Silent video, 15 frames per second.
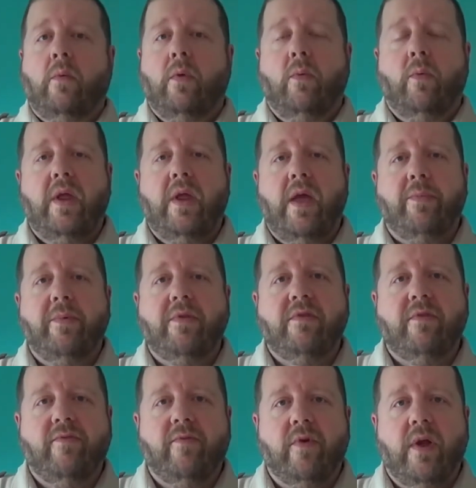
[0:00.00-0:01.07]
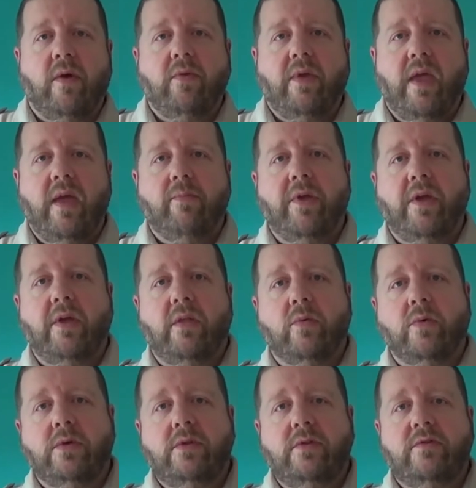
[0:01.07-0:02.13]
Well, what happens if we're out camping in the
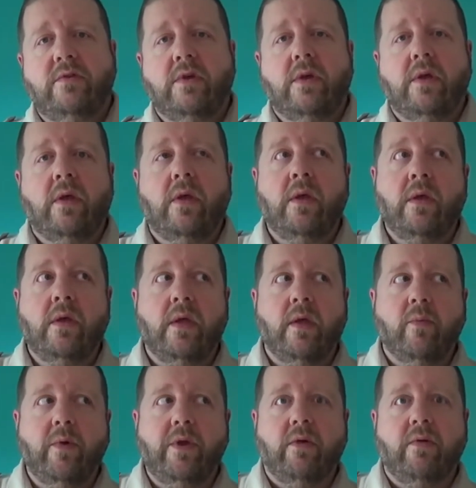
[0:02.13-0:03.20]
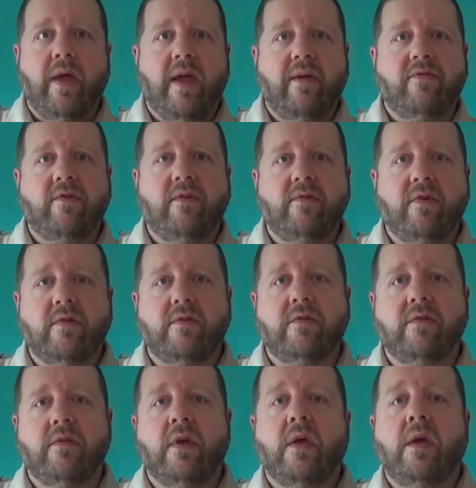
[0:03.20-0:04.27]
woods and we don't have
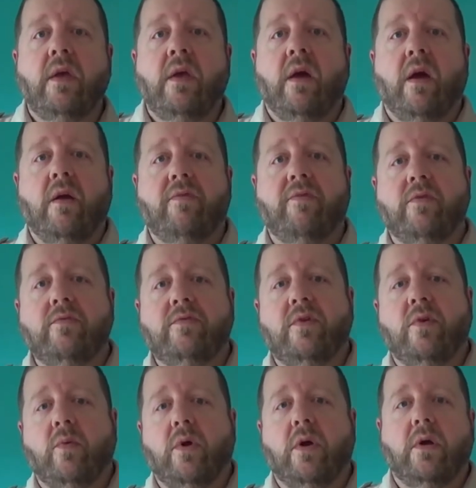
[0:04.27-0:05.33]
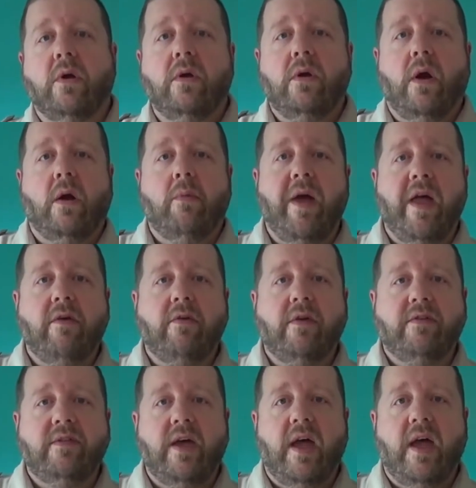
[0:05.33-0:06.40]
service? Our phones don't work, our
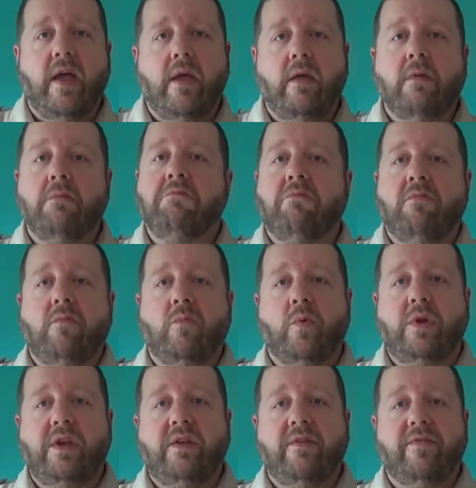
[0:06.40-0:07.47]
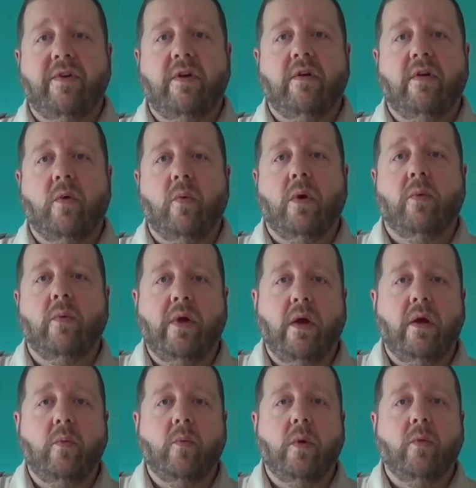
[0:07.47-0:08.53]
batteries die. We need to figure out where we
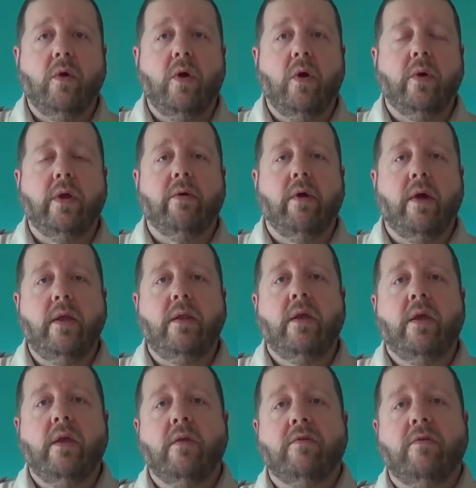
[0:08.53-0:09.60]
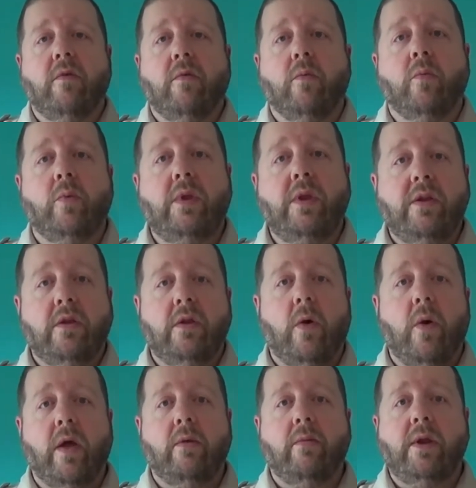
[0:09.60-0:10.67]
are and where we're going, right? So, we need to
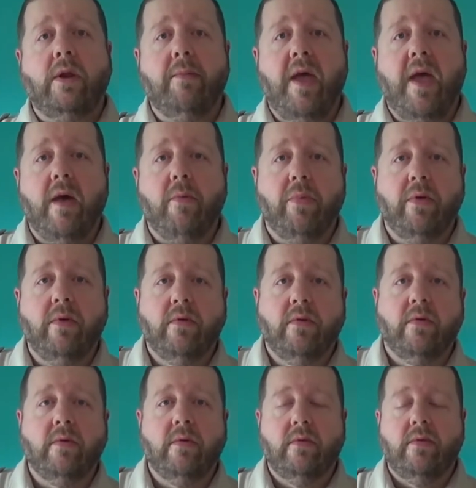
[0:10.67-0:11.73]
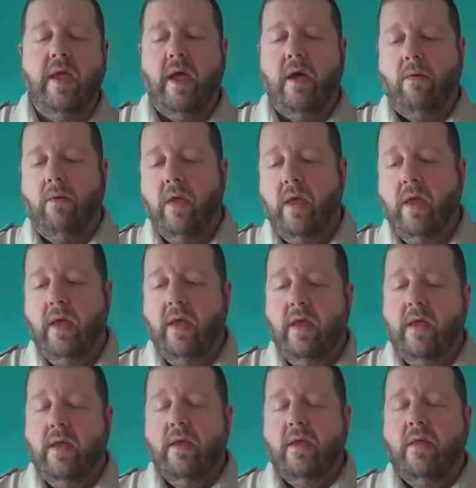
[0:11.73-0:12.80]
know how to read a map. Now,
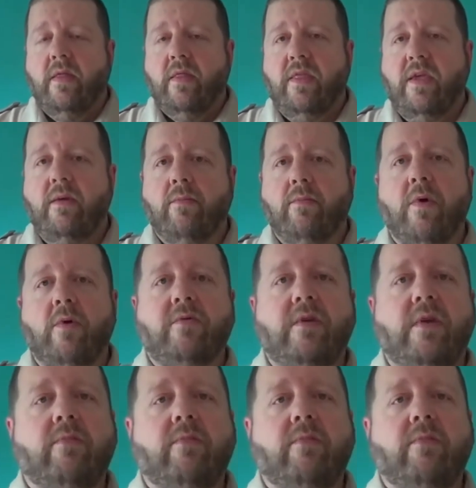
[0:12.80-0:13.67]
the most